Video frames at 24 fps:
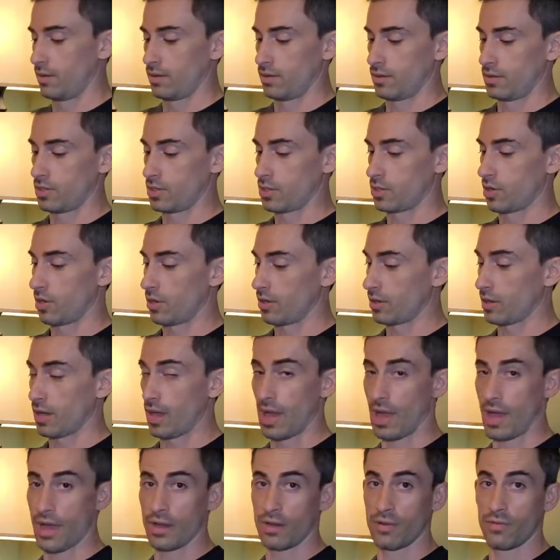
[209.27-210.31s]
Start
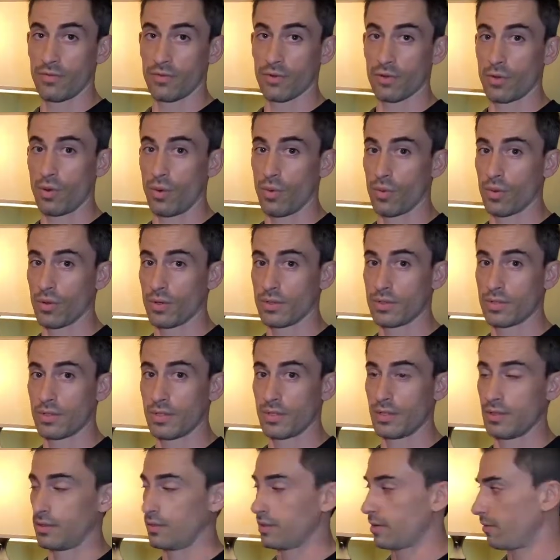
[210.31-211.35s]
guide for quarantine.